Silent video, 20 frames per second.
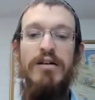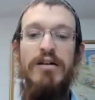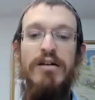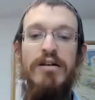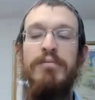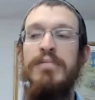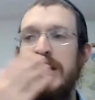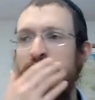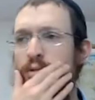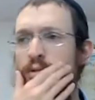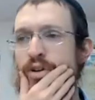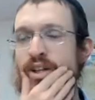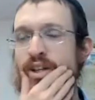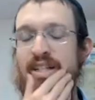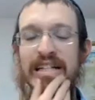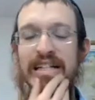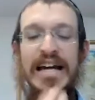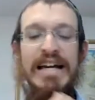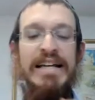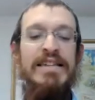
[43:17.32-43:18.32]
he was
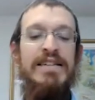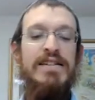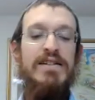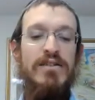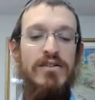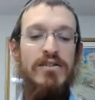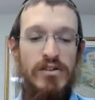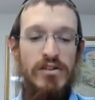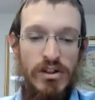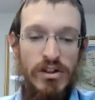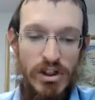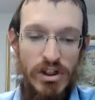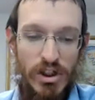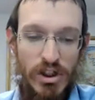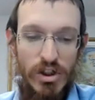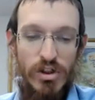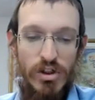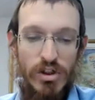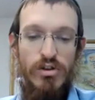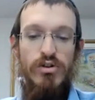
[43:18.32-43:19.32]
sent
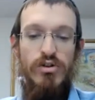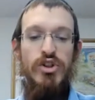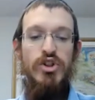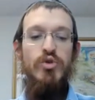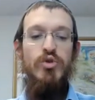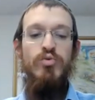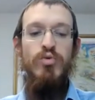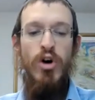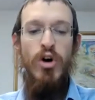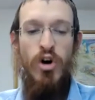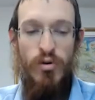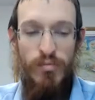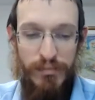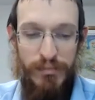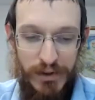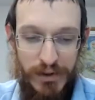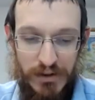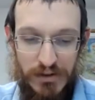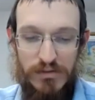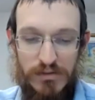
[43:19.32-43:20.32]
to
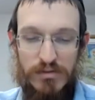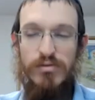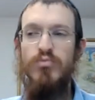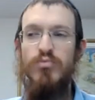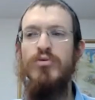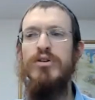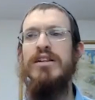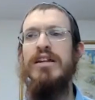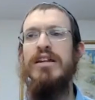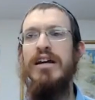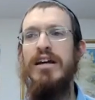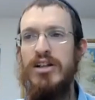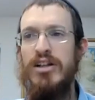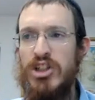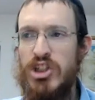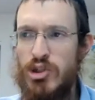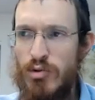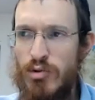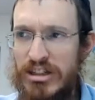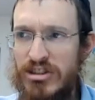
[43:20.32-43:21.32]
Rome with a
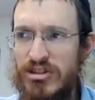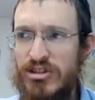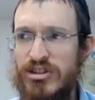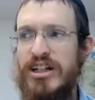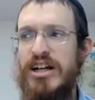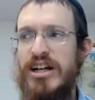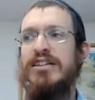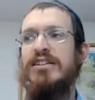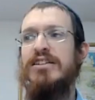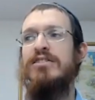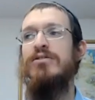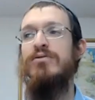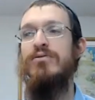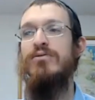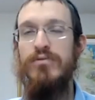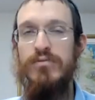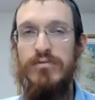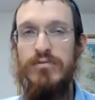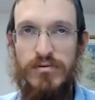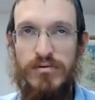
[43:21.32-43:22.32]
treasure chest
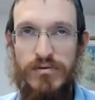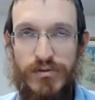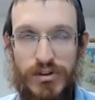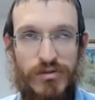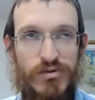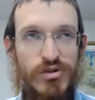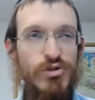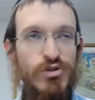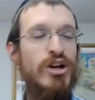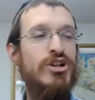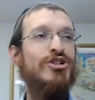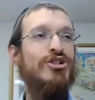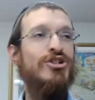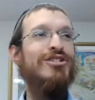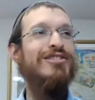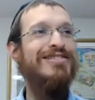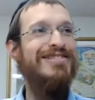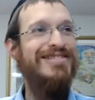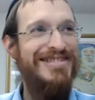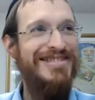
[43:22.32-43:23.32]
full of treasure.
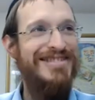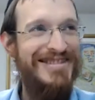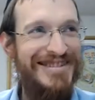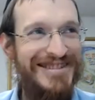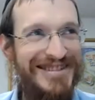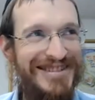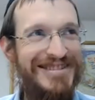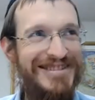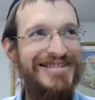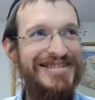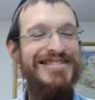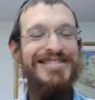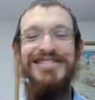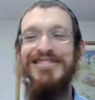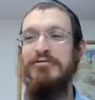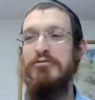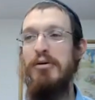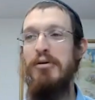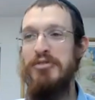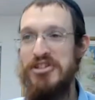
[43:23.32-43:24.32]

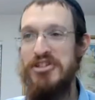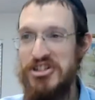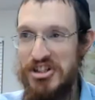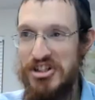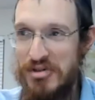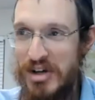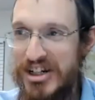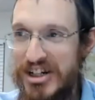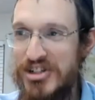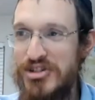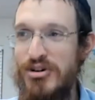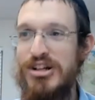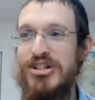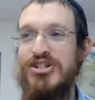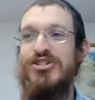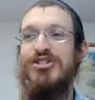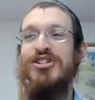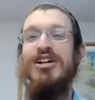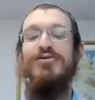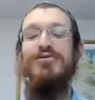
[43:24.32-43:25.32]
Repetitious, right? A treasure
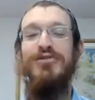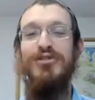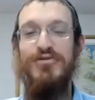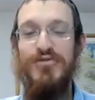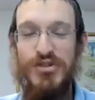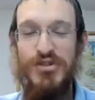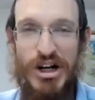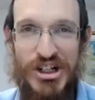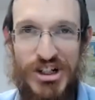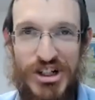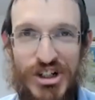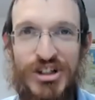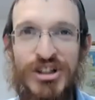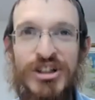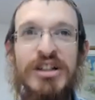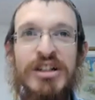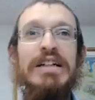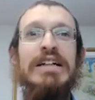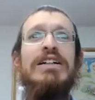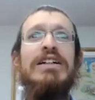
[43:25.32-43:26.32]
chest full of treasure
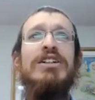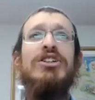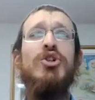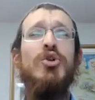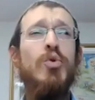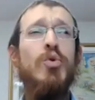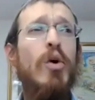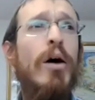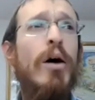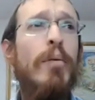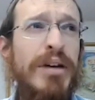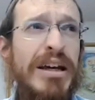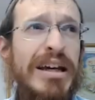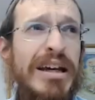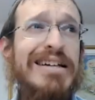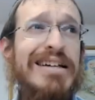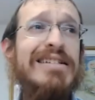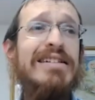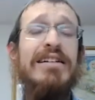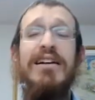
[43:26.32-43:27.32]
to
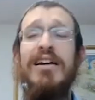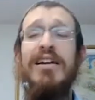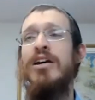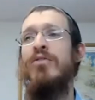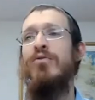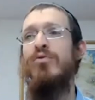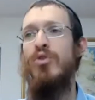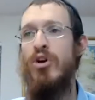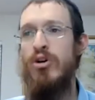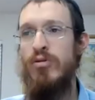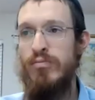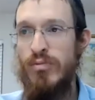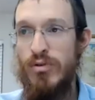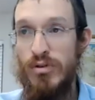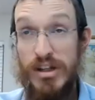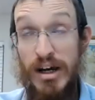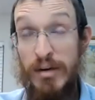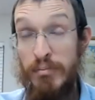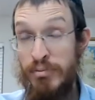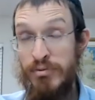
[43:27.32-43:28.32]
appease the king of Rome or
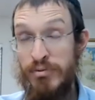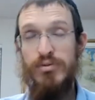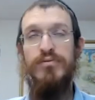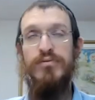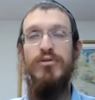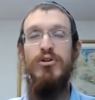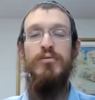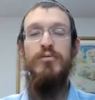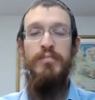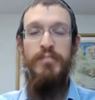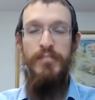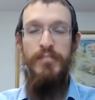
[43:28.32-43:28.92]
the emperor of Rome.